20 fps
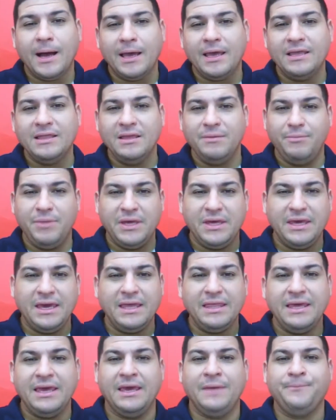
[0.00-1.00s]
in the
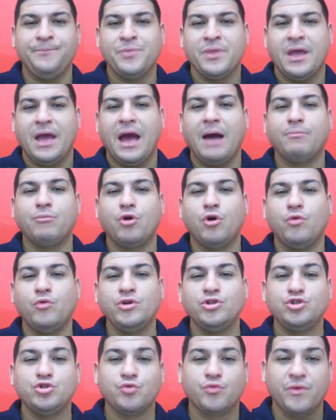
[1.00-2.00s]
beginning I'm
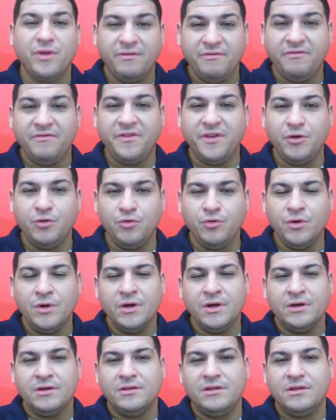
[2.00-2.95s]
going to review